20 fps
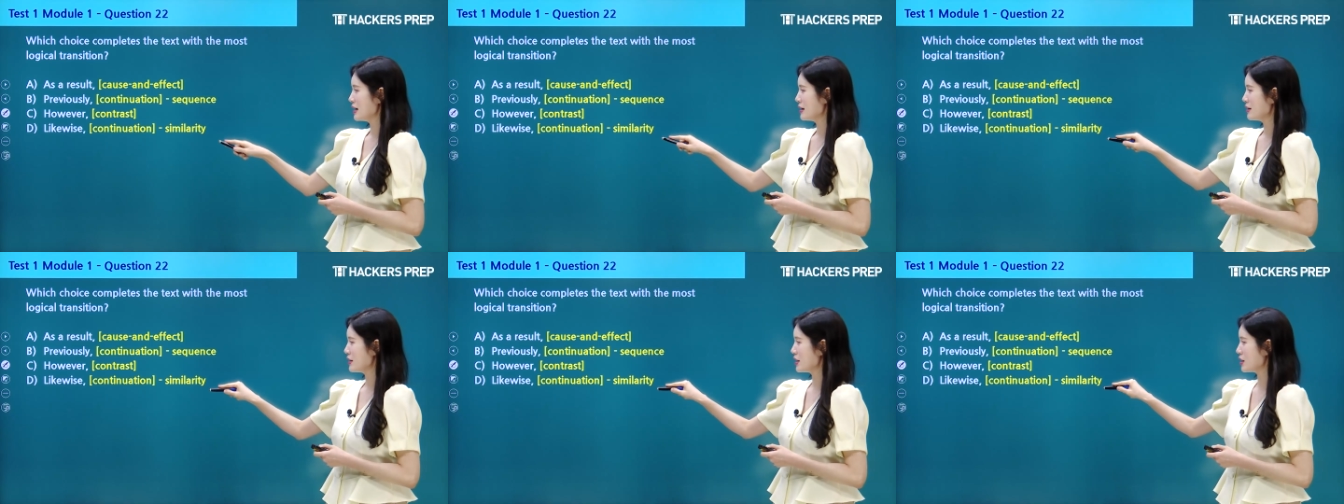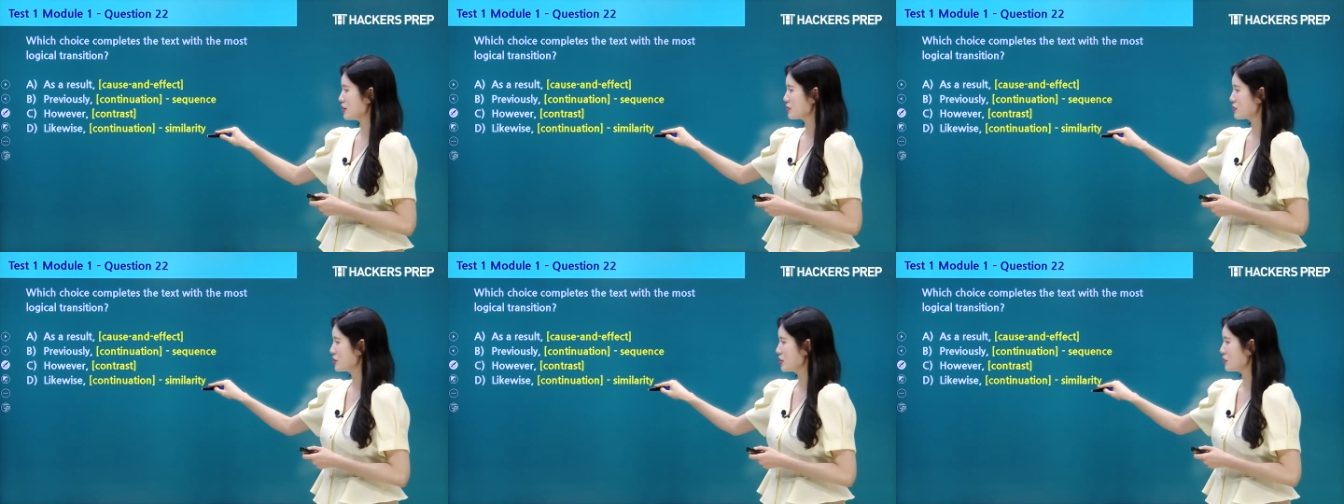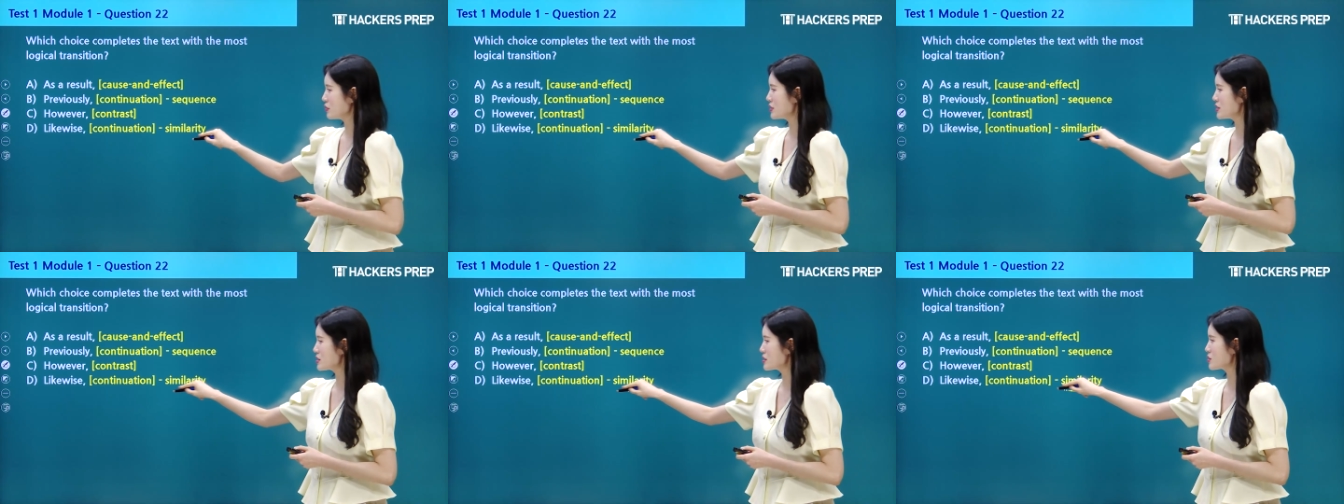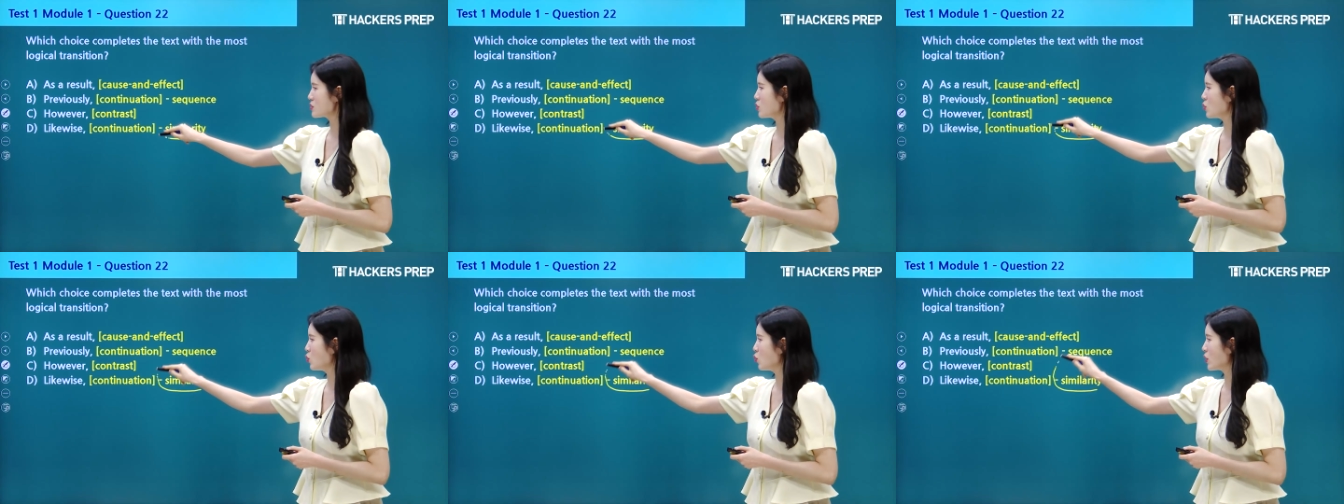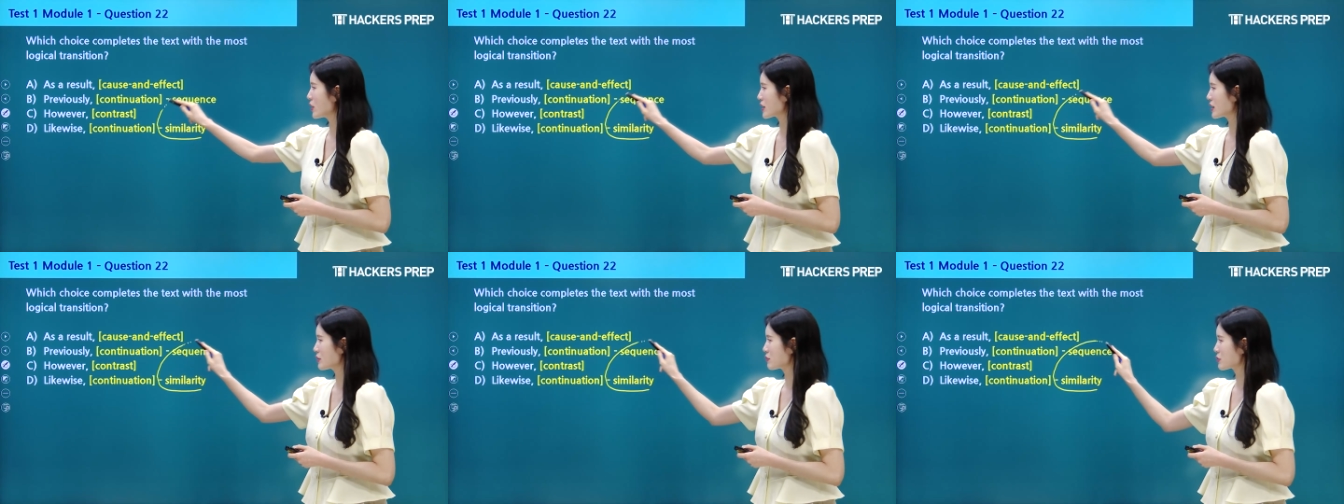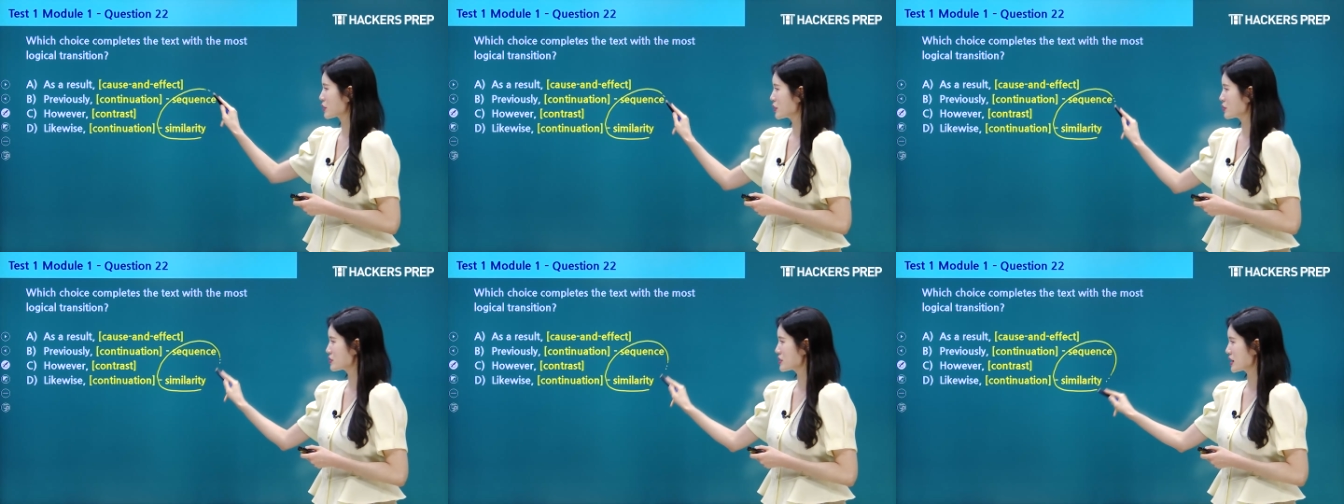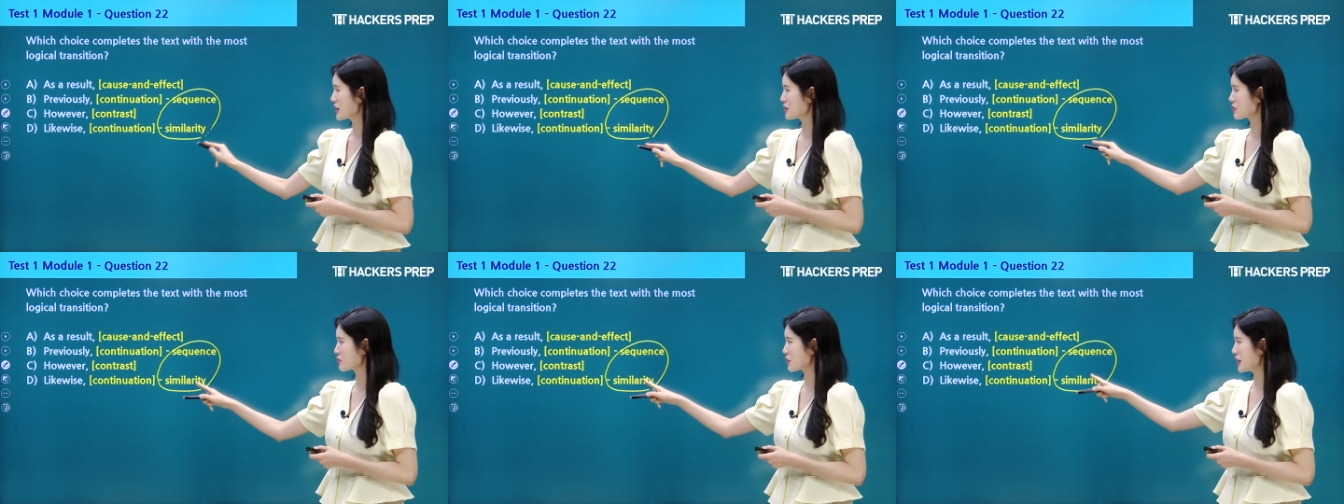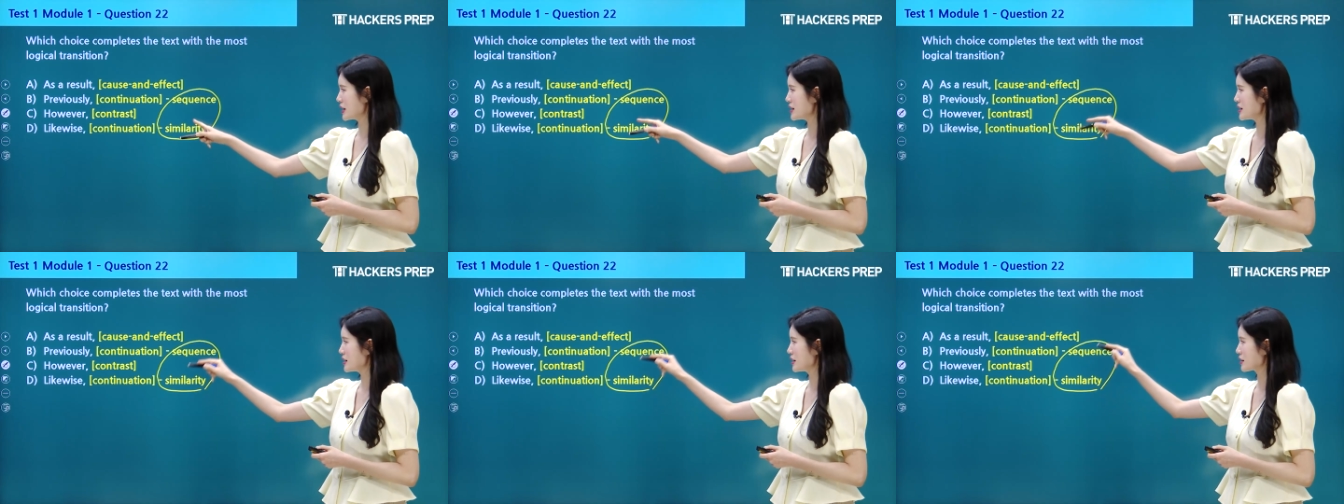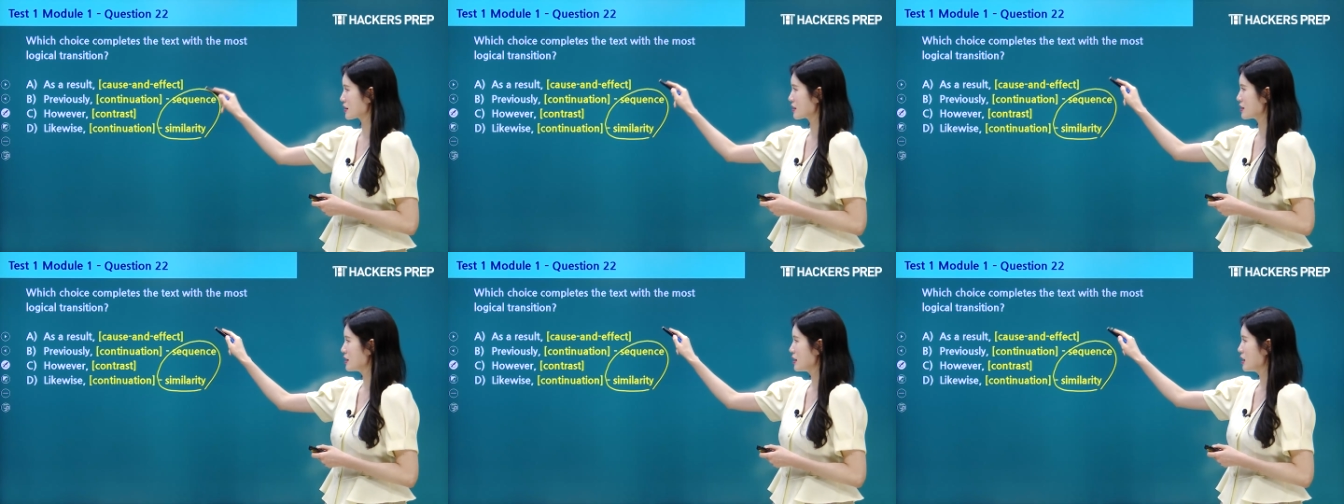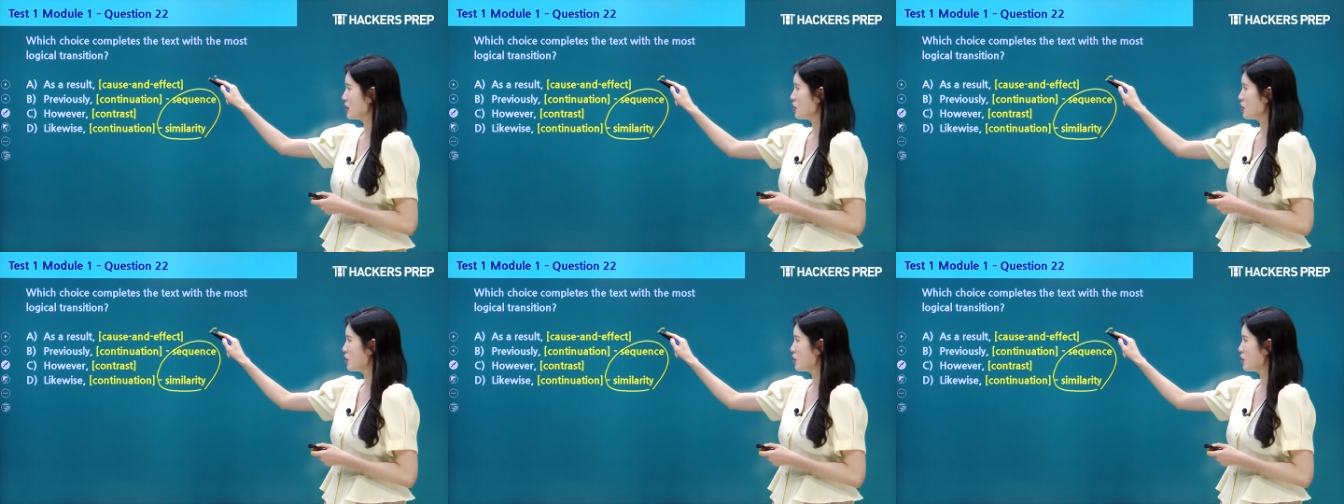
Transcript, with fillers: Now, notice what I wrote down right here